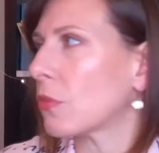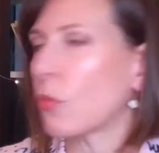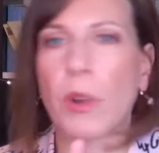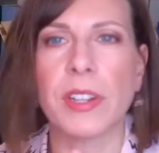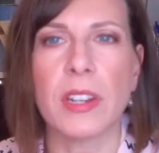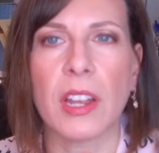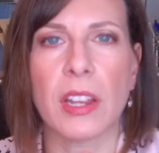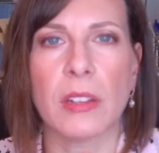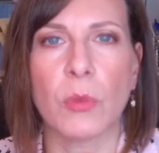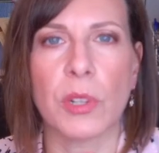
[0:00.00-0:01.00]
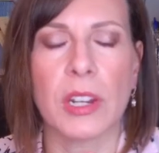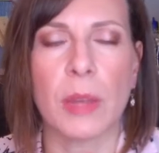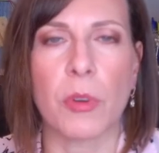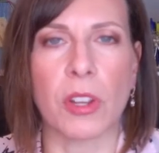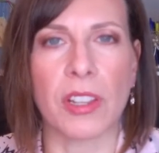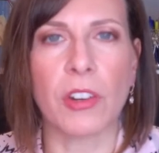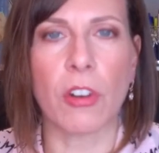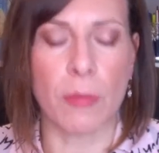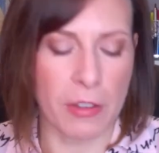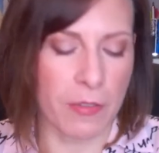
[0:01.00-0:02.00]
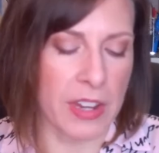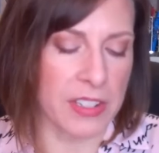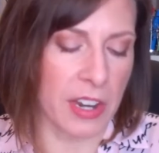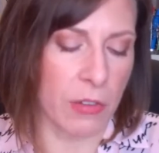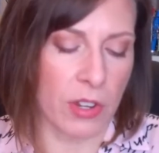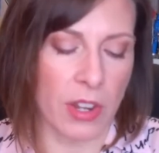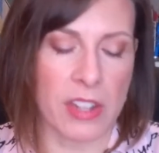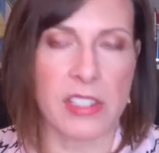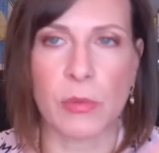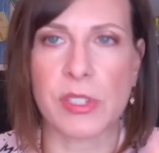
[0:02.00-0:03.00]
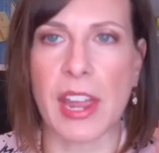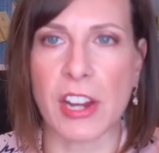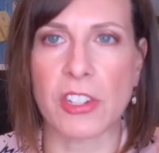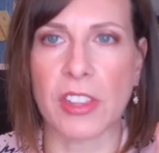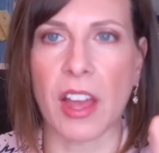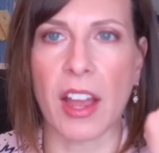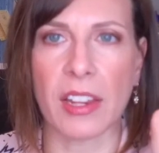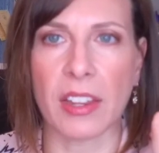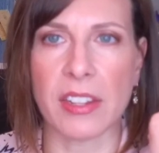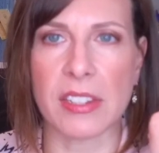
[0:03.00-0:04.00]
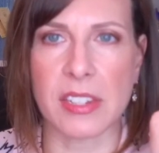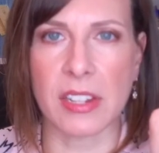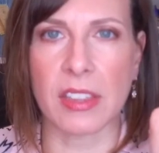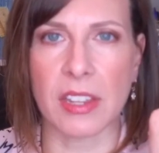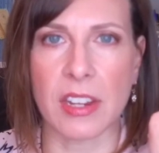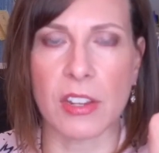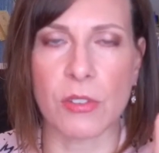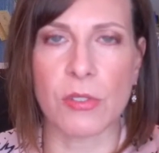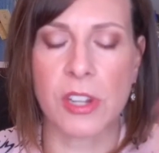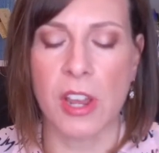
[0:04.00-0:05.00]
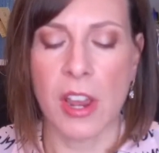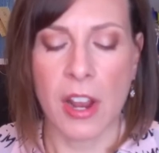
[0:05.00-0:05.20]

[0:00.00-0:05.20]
when did I when did I put glitter on my face? And I realized it was actually the highlight stick that I used.